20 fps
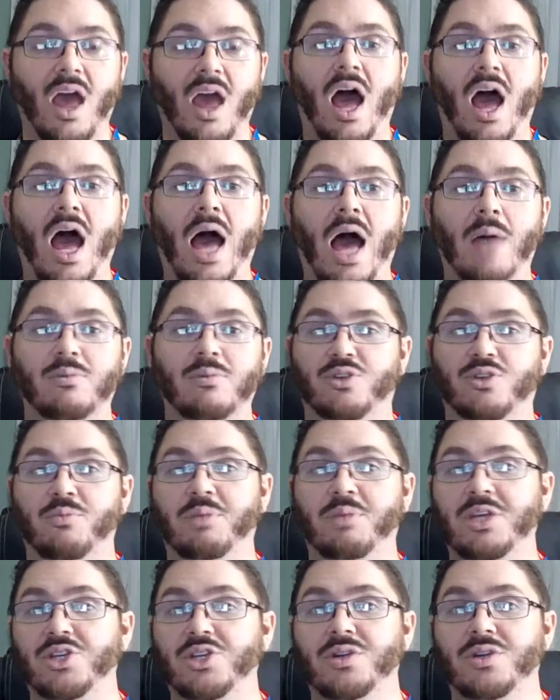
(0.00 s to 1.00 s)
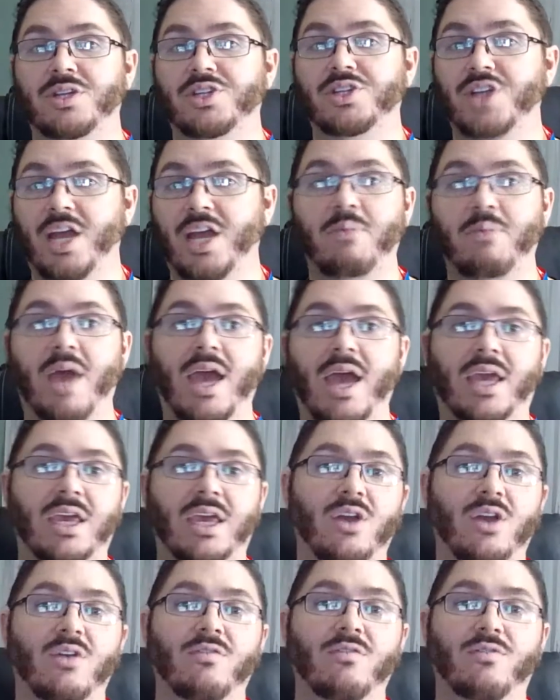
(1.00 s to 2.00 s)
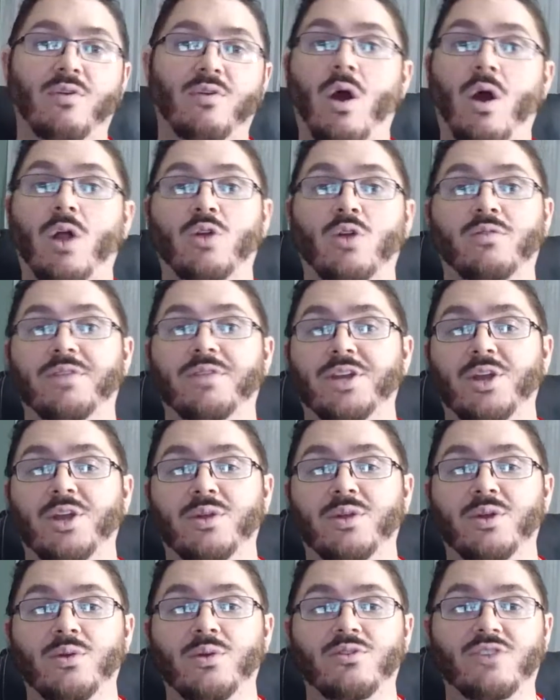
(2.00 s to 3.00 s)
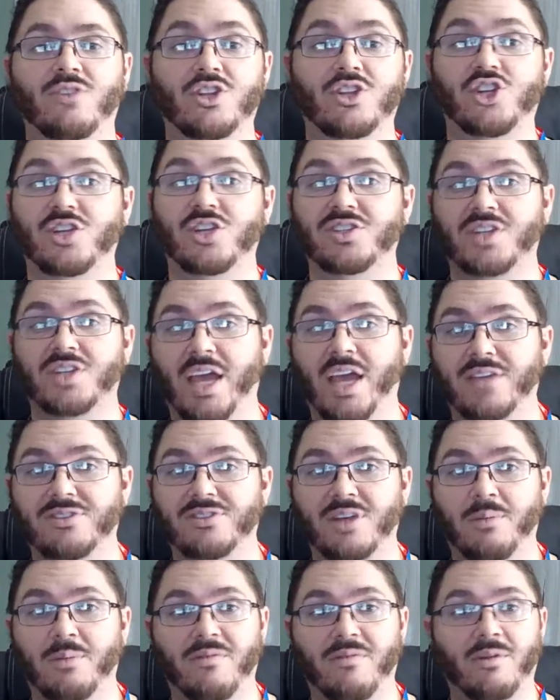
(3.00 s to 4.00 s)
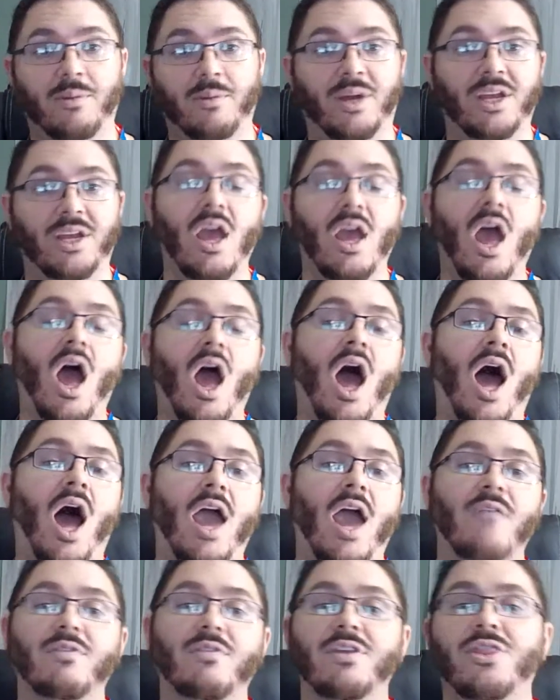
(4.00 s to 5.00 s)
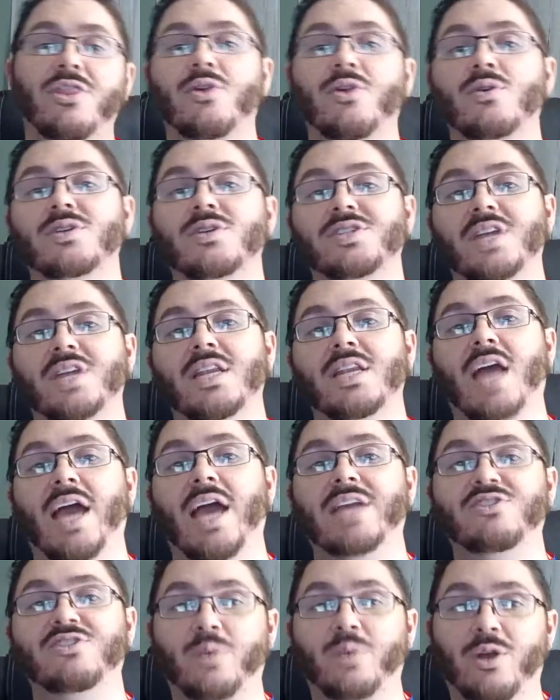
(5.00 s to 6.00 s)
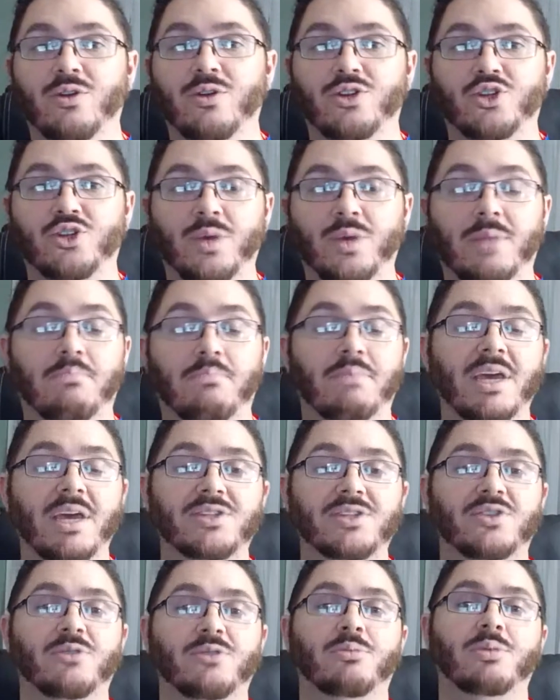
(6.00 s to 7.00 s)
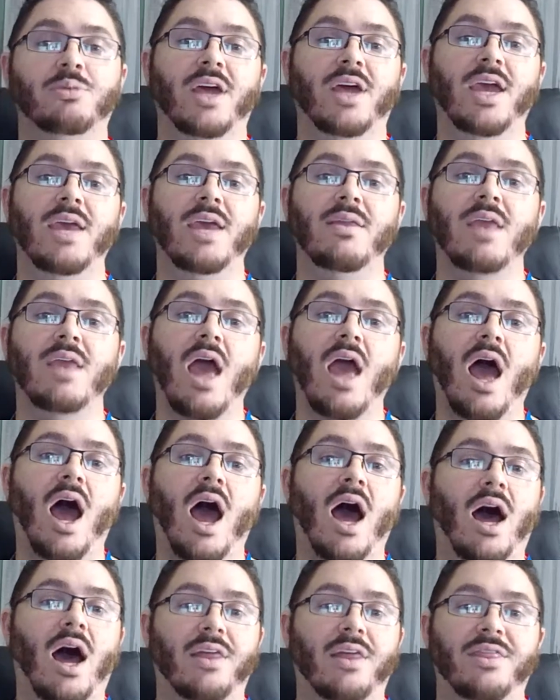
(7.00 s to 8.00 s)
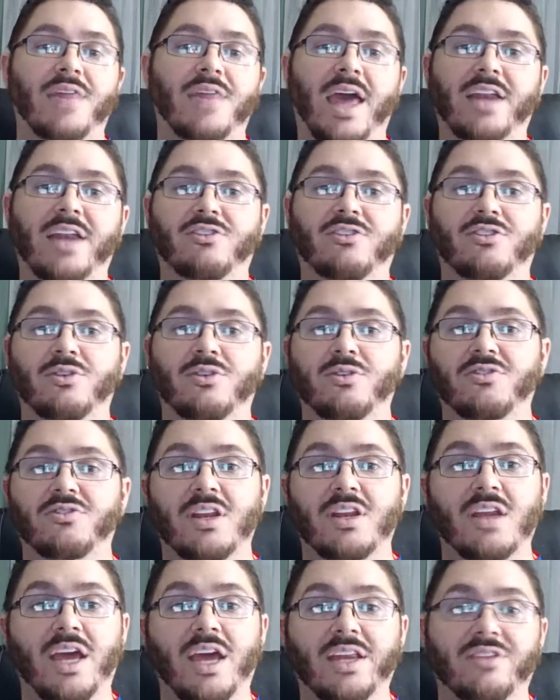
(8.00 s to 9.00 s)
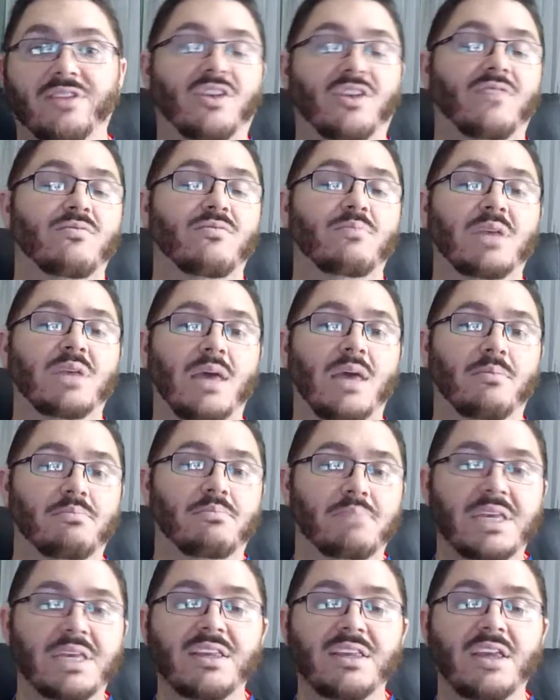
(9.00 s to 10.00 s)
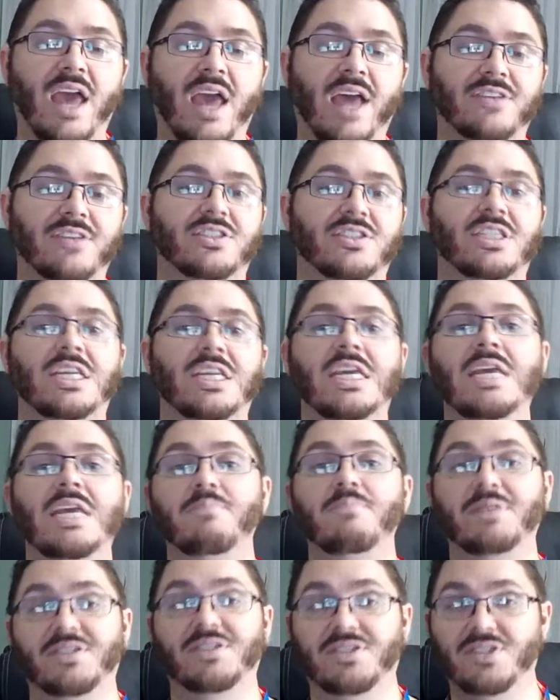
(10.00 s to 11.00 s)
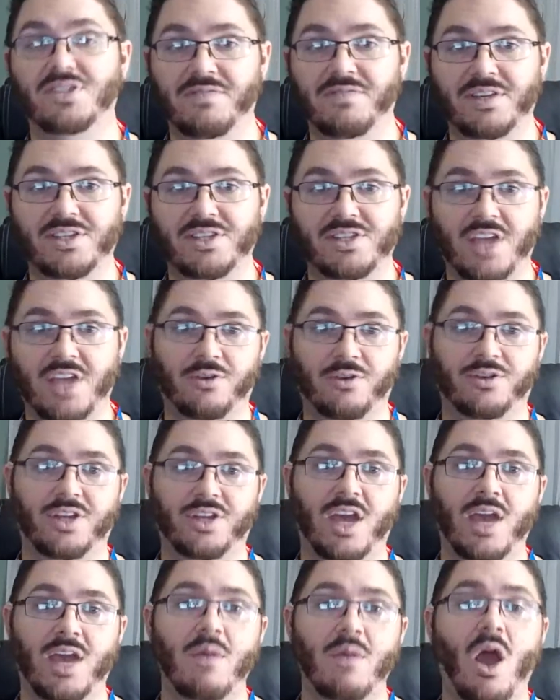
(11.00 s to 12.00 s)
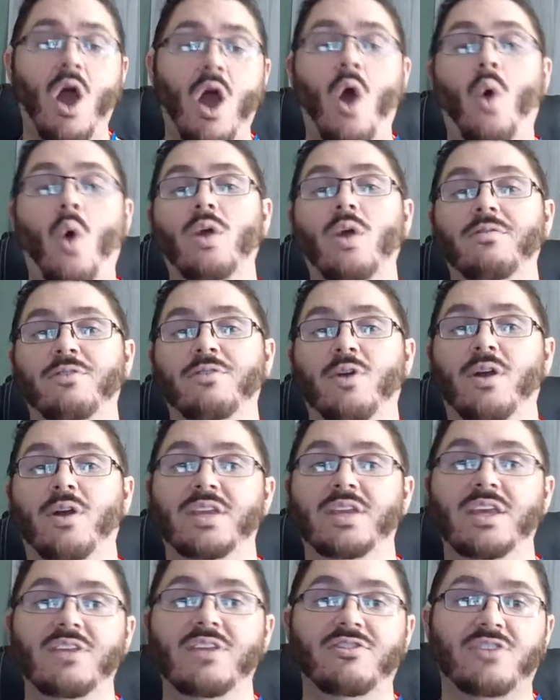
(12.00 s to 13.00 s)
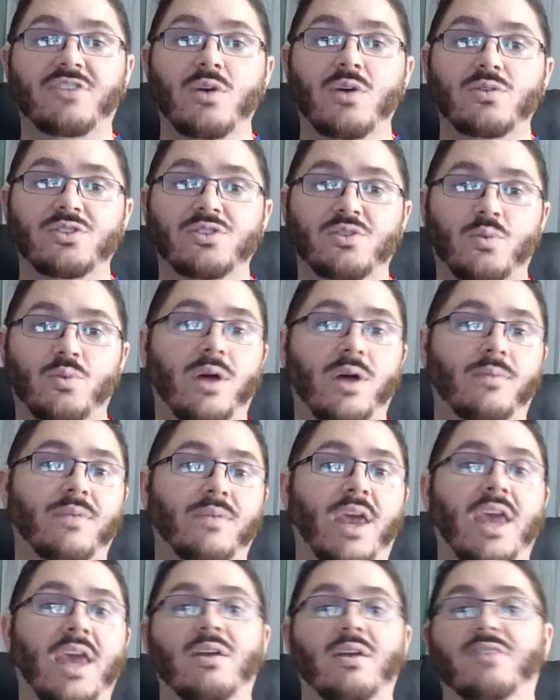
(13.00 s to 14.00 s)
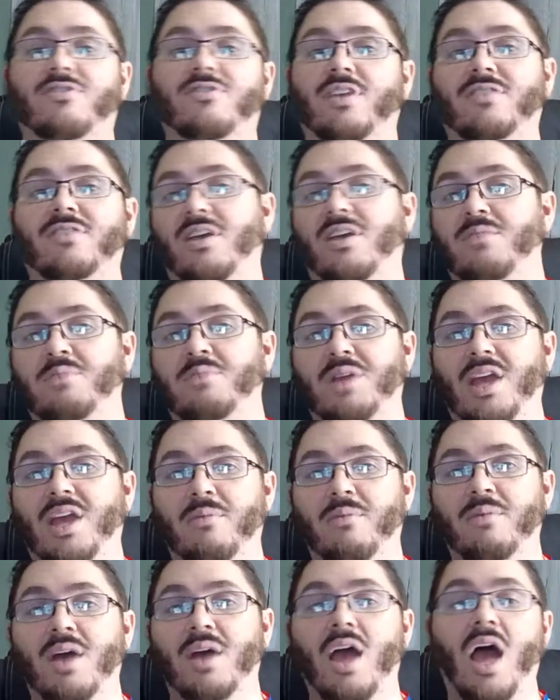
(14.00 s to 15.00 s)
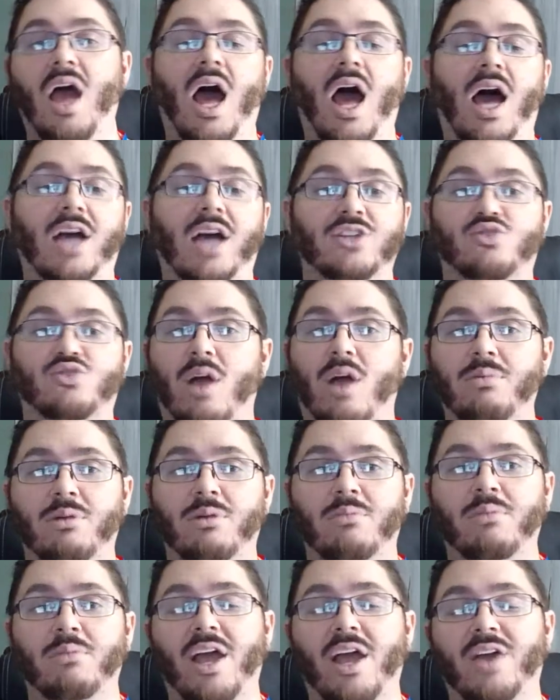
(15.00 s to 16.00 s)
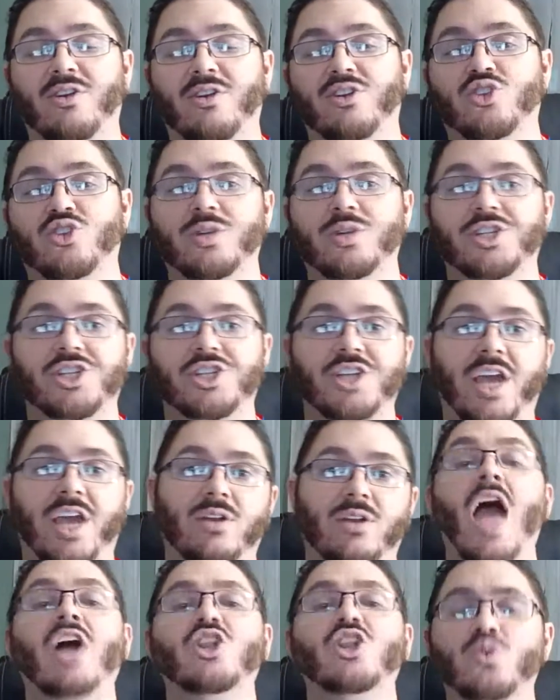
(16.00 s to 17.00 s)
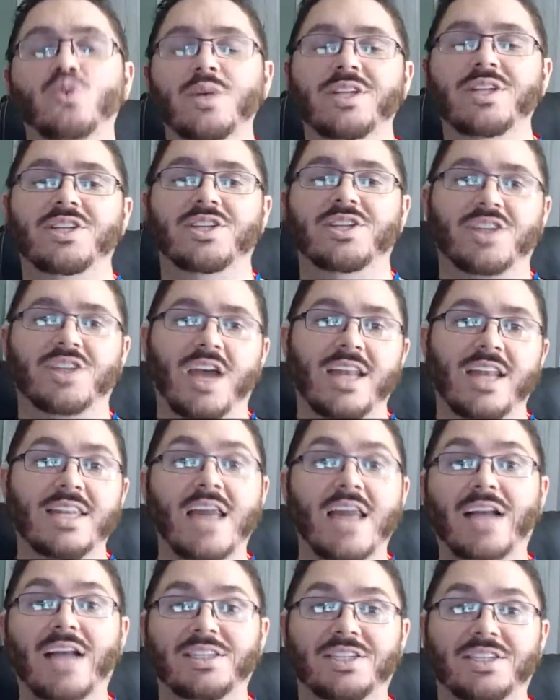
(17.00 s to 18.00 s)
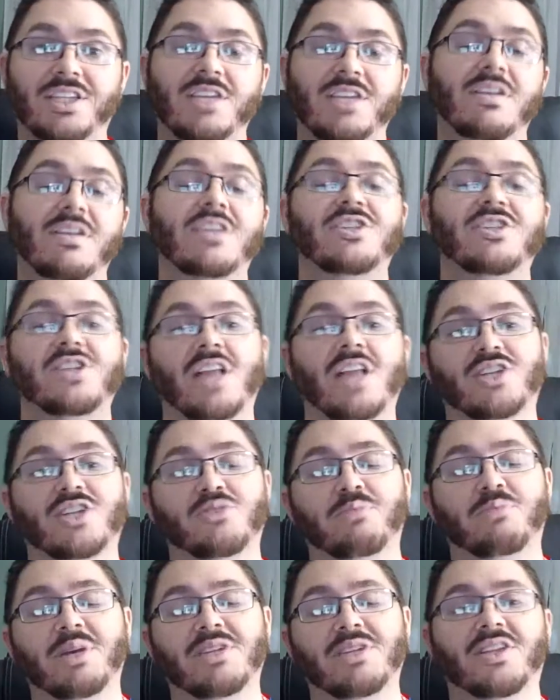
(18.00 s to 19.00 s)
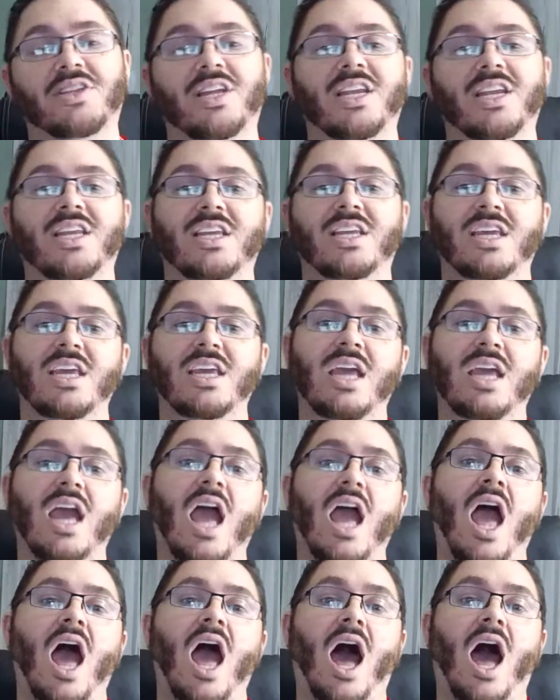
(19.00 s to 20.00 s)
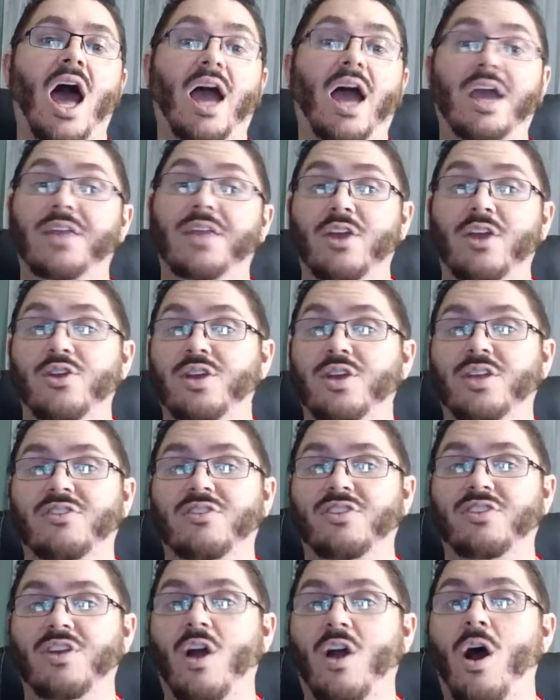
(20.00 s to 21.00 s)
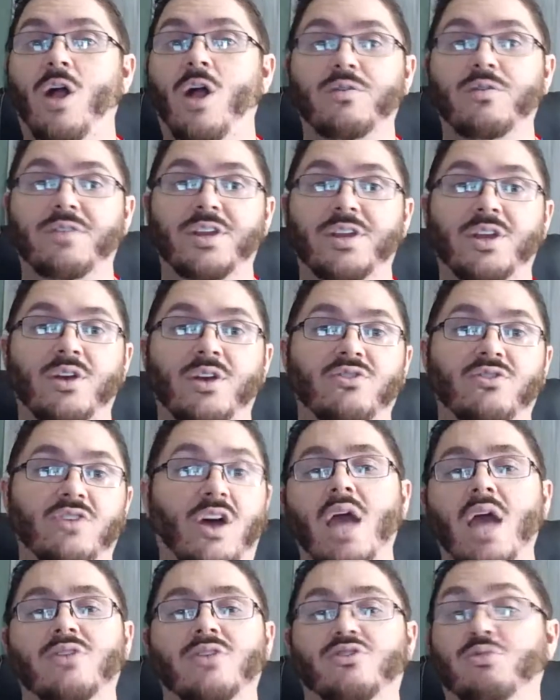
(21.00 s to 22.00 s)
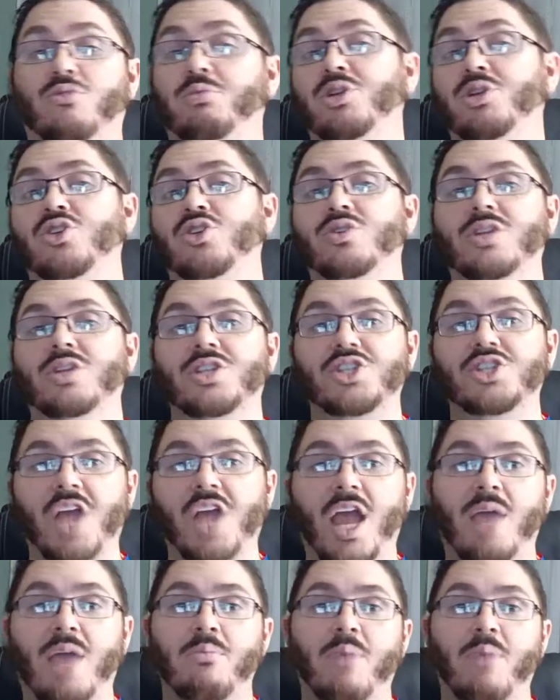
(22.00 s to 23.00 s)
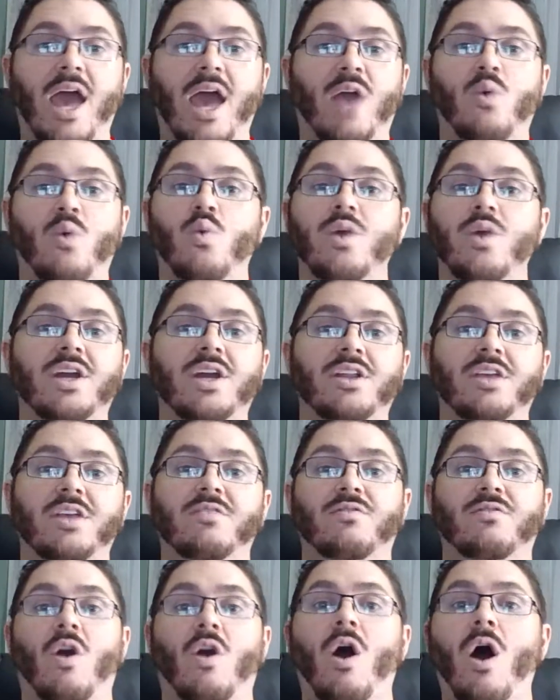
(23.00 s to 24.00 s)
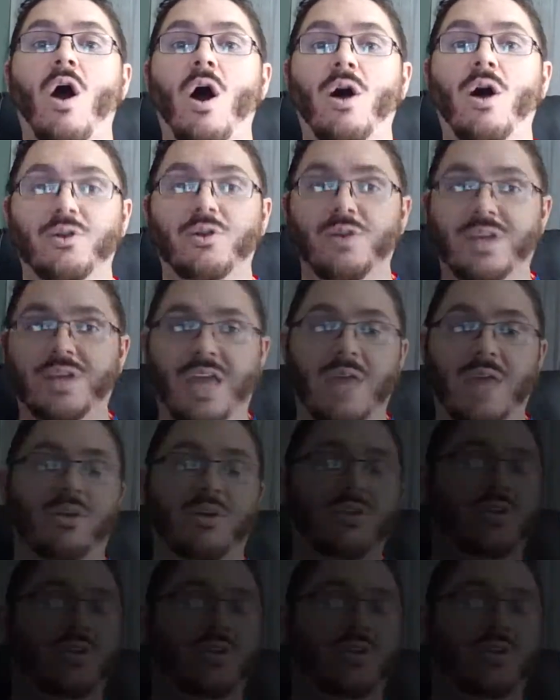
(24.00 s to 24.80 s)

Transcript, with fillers: Um, so be sure to check back here for all our video news. And just a heads up, everybody, uh, every Thursday nights we are doing Pixel Play. Uh, that is Thursday night at 7 p.m. PST, Pacific Standard Time. Or if you're on the East Coast, well, hey, it's at 10 p.m. Uh, drop on by on our Twitch channel, twitch.tv slash pixelatedgeek. Uh, and there you can see all our videos. Uh, so be sure to check back weekly for all your gaming